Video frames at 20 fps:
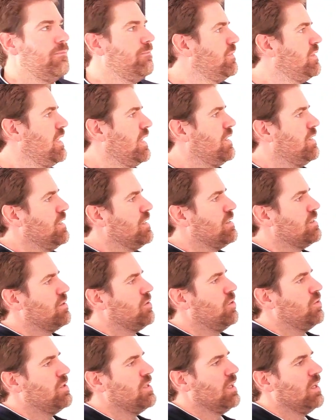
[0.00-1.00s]
techniques
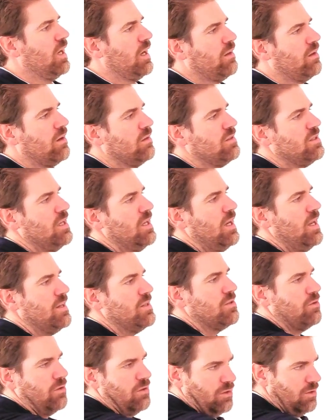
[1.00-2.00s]
using LiDAR,
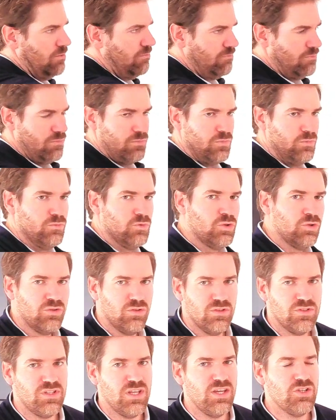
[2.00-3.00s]
TLS, or total
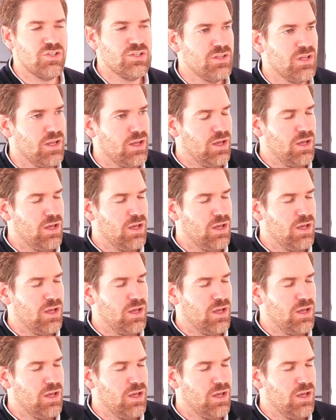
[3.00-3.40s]
station,